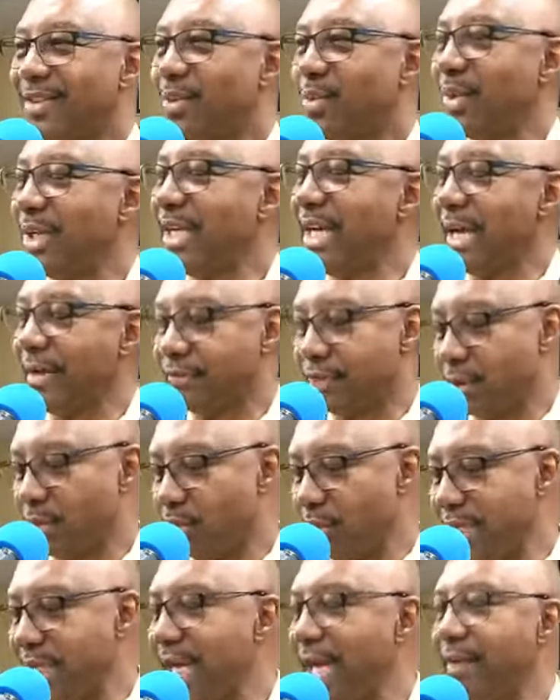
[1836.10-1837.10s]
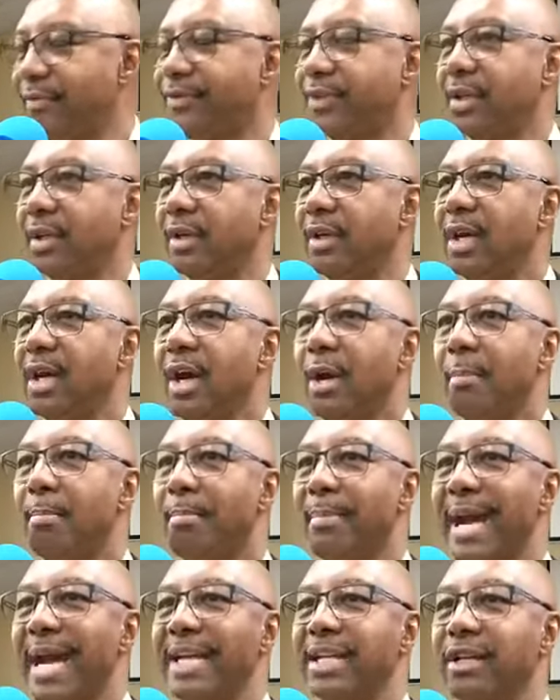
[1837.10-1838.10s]
We have to, we have to
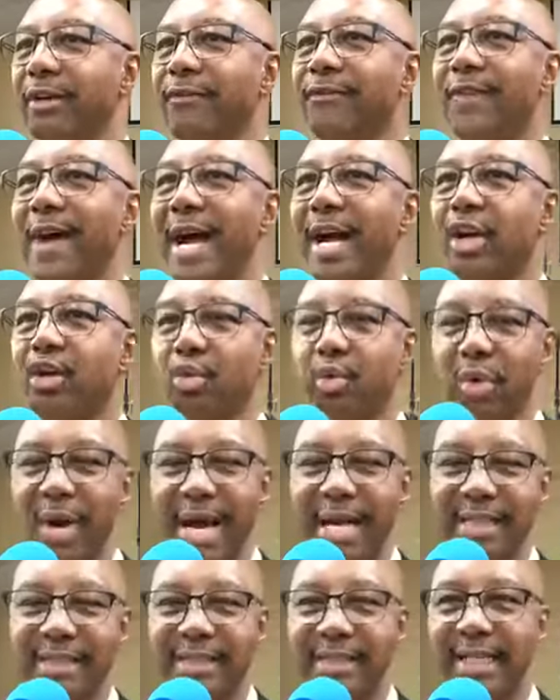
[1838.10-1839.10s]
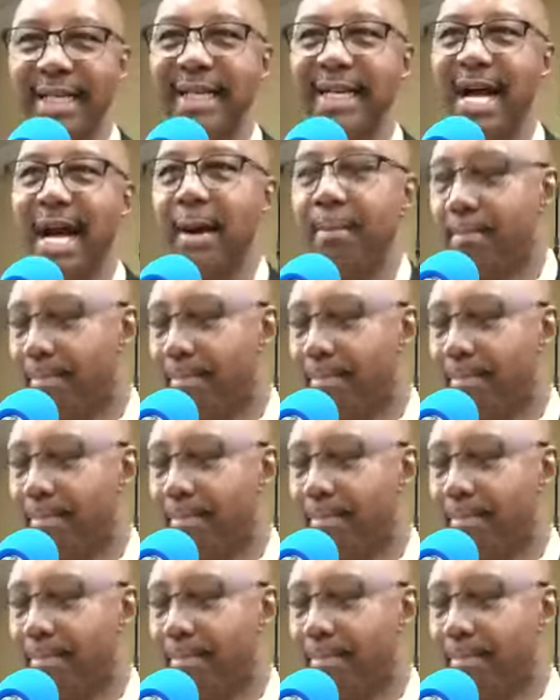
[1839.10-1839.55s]
magnify Christ in our